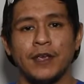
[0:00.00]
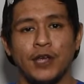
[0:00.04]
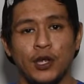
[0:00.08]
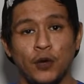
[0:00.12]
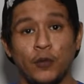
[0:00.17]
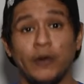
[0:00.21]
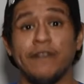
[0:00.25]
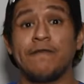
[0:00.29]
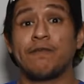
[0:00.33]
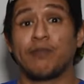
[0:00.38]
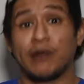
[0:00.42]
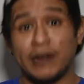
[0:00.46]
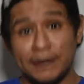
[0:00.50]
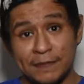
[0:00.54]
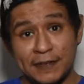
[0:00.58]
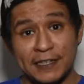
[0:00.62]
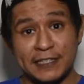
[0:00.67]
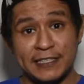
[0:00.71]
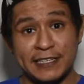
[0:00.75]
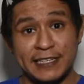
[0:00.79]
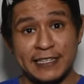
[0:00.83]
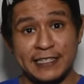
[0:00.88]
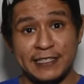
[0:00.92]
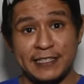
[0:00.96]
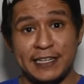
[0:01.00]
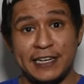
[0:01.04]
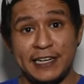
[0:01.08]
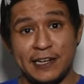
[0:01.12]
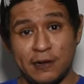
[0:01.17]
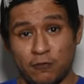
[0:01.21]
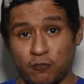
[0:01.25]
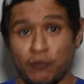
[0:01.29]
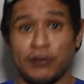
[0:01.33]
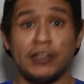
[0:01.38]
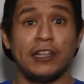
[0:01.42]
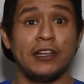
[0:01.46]
We've previously seen a
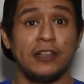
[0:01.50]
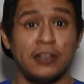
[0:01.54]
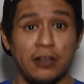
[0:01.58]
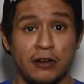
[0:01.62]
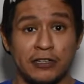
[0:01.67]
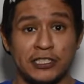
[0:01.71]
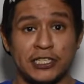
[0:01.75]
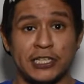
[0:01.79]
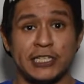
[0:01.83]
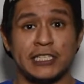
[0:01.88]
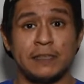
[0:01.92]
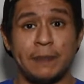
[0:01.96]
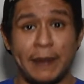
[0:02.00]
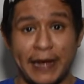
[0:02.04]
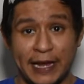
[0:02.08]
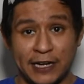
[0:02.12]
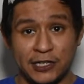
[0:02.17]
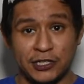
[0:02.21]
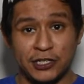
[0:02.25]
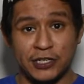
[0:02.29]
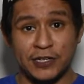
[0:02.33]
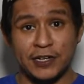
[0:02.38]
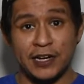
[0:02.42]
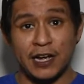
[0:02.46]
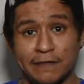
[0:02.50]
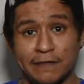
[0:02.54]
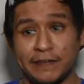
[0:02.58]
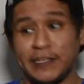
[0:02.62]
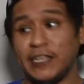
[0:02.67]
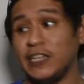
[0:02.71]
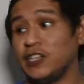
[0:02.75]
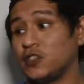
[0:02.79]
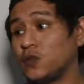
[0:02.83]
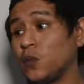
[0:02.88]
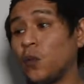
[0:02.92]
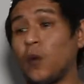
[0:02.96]
really large expansion
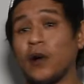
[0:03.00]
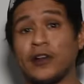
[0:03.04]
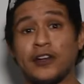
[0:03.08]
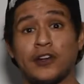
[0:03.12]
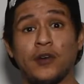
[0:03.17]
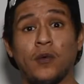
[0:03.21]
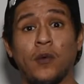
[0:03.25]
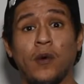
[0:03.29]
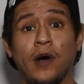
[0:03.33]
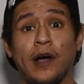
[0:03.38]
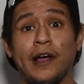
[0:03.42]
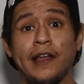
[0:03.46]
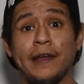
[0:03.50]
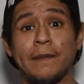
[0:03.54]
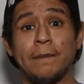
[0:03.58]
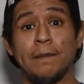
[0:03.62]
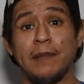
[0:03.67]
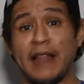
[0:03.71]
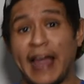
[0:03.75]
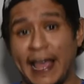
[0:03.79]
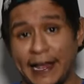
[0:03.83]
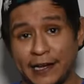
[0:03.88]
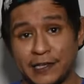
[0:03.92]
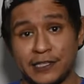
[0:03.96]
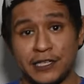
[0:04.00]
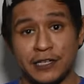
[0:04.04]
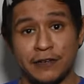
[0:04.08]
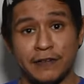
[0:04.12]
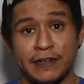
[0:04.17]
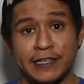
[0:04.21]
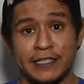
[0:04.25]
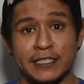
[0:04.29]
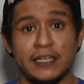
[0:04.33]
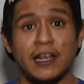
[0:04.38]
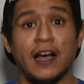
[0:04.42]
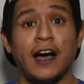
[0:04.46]
these one-to-one Black
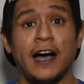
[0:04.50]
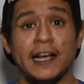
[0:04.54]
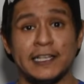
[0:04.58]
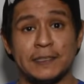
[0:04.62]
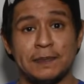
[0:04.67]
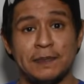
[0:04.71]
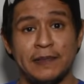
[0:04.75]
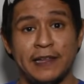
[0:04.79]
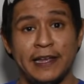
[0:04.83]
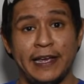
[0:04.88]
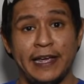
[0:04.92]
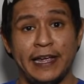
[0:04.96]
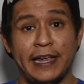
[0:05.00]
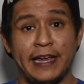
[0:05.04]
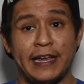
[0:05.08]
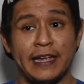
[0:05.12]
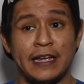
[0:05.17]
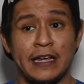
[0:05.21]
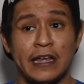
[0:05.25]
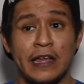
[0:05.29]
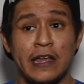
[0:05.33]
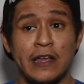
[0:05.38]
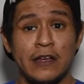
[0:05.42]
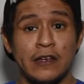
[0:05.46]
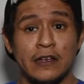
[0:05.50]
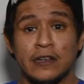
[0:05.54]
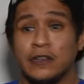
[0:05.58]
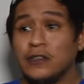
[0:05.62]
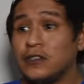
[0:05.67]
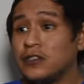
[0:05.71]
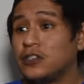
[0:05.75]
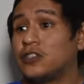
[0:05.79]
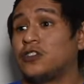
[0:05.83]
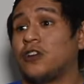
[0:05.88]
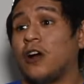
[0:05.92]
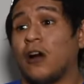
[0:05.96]
Series cosplay
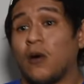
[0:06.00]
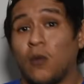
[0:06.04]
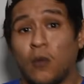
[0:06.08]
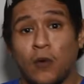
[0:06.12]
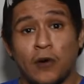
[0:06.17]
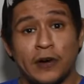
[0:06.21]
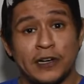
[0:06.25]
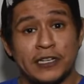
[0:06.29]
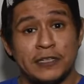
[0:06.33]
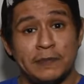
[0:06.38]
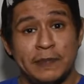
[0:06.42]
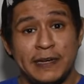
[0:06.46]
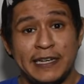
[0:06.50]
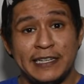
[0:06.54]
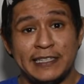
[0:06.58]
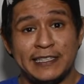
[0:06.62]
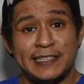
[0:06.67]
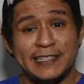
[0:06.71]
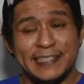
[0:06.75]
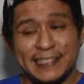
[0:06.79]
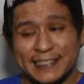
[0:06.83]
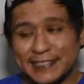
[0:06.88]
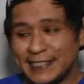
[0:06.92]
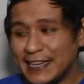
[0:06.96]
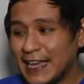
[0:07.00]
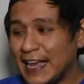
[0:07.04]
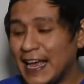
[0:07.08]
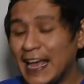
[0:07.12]
Star Wars pieces.